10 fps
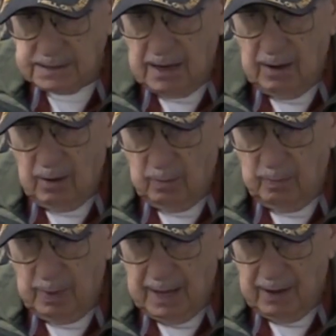how
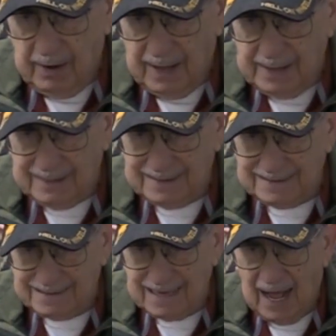about a
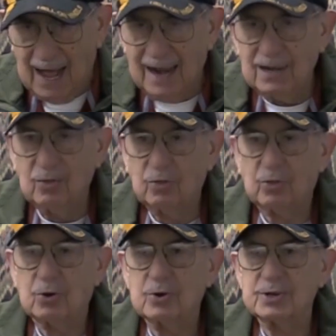
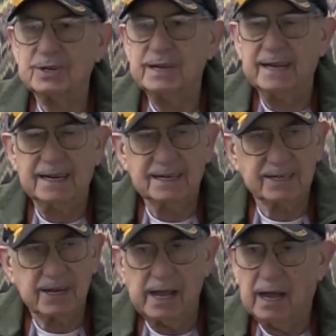
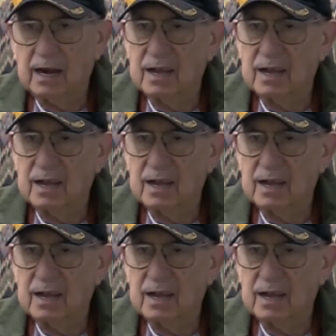9-13-10?